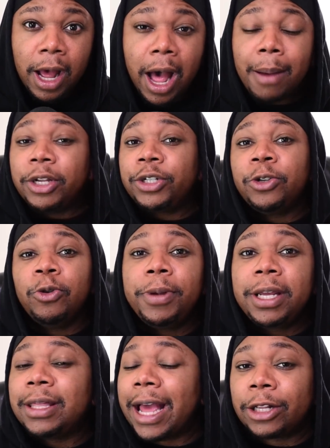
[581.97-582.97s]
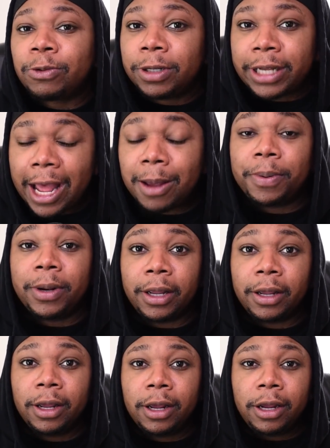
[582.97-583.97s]
I'm assuming that's what's
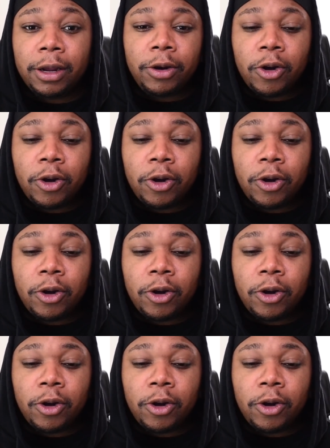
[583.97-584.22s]
happening. You know,